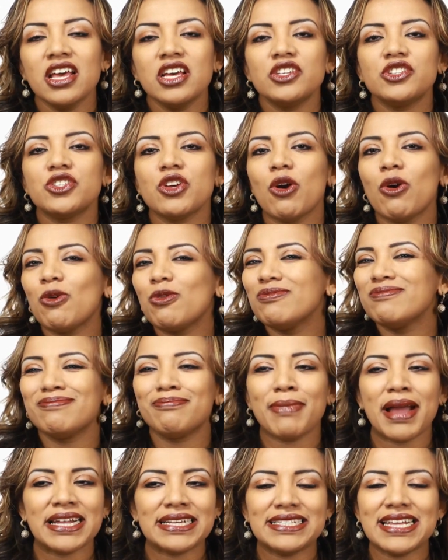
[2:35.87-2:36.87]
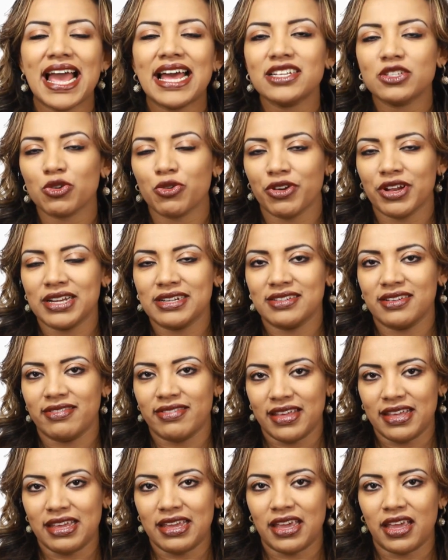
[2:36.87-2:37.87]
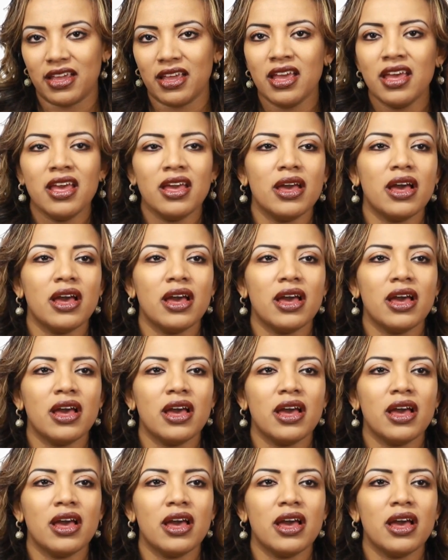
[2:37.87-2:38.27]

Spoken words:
So my task-oriented thinking,